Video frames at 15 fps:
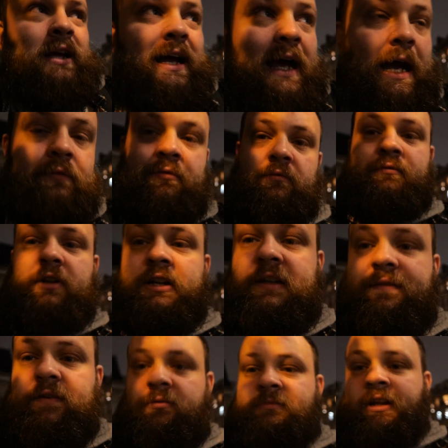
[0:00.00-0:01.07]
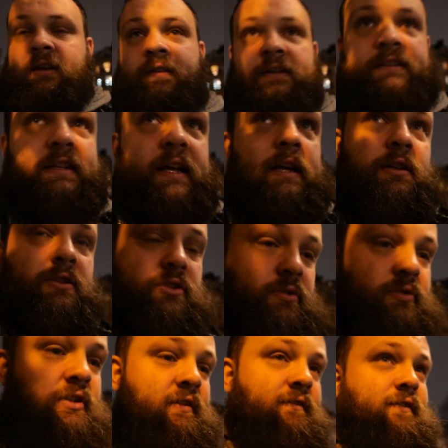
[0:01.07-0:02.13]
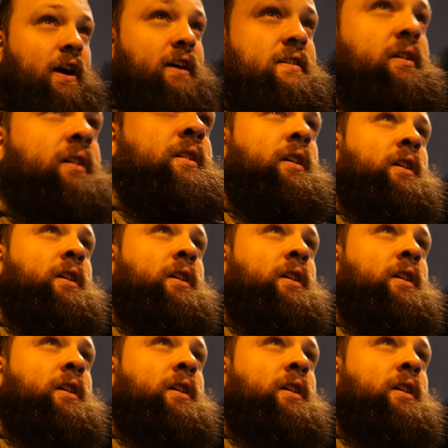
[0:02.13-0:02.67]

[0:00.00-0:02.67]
haven't really filmed anything today due to the fact,